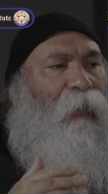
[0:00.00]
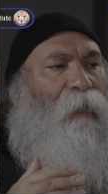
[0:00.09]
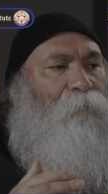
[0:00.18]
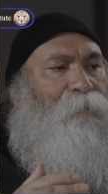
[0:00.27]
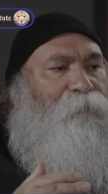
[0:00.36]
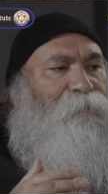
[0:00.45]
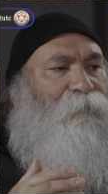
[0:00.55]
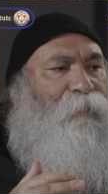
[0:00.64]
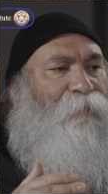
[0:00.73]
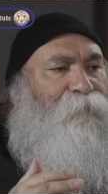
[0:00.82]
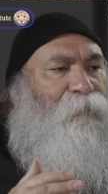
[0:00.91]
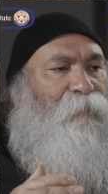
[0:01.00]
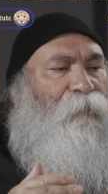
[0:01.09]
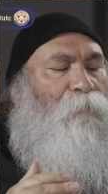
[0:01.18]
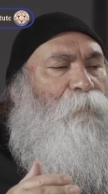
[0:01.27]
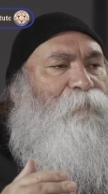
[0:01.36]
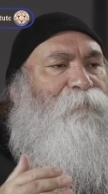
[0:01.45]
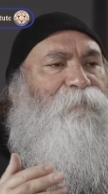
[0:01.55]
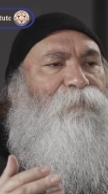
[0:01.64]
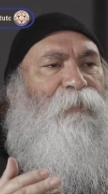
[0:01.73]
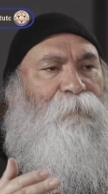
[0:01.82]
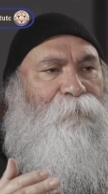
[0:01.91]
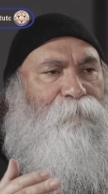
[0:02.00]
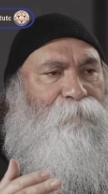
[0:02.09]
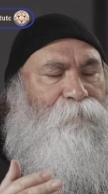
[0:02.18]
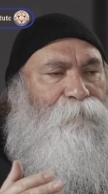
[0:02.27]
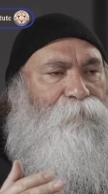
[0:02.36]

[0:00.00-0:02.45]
out of slavery and want freedom,